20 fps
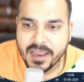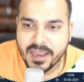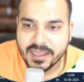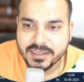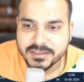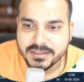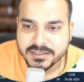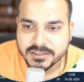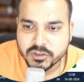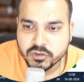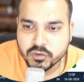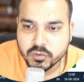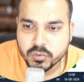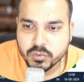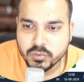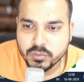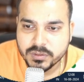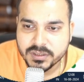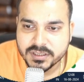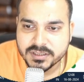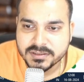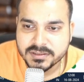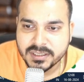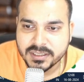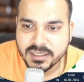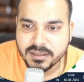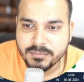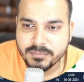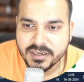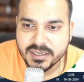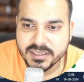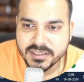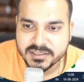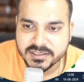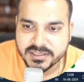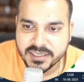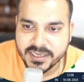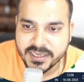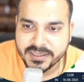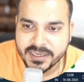And this 2 is nothing but it
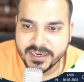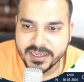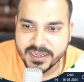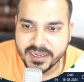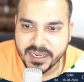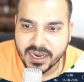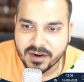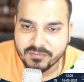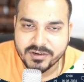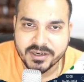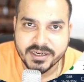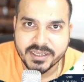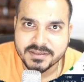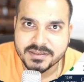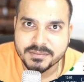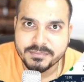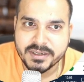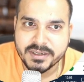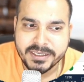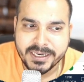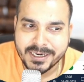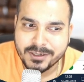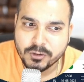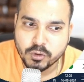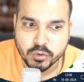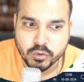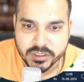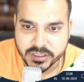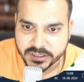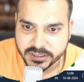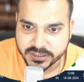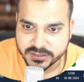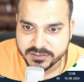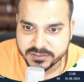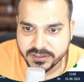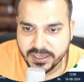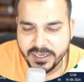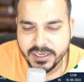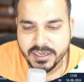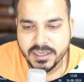is saying that, hey, after decimal take 2
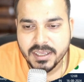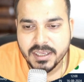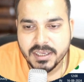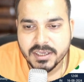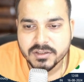digits, right?